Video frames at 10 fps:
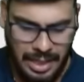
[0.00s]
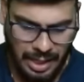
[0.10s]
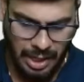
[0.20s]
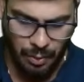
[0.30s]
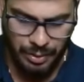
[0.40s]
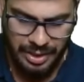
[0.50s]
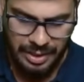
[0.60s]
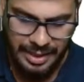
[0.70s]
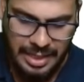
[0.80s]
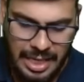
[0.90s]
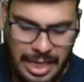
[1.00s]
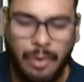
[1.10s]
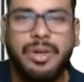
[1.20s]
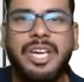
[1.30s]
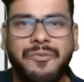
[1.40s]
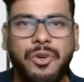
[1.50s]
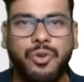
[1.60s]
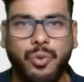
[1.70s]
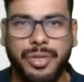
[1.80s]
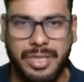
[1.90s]
Clear with this, guys? Now, if you
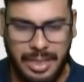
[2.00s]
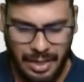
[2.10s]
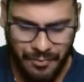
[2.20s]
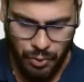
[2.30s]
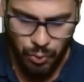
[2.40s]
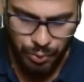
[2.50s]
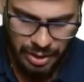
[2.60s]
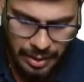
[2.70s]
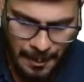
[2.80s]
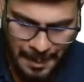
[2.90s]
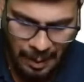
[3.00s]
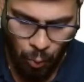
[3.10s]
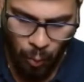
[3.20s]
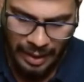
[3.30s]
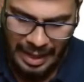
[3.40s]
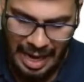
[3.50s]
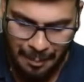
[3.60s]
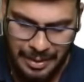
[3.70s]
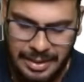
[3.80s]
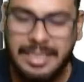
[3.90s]
do this, now what
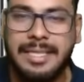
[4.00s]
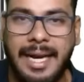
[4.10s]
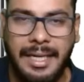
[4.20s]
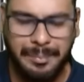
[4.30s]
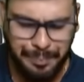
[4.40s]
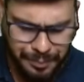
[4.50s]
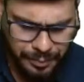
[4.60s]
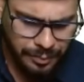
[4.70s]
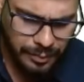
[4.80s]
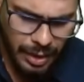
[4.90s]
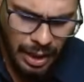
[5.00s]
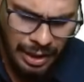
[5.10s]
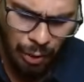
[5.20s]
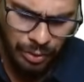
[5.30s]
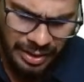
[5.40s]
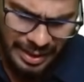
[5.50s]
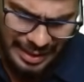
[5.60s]
happens is that now this